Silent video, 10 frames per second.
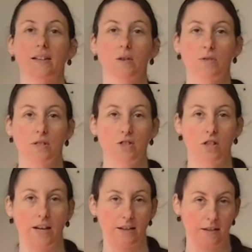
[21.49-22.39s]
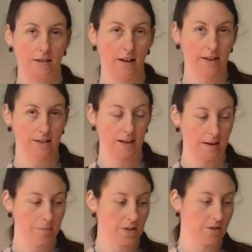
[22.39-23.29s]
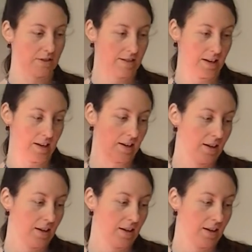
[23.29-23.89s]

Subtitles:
those in check. A lot of times you'll see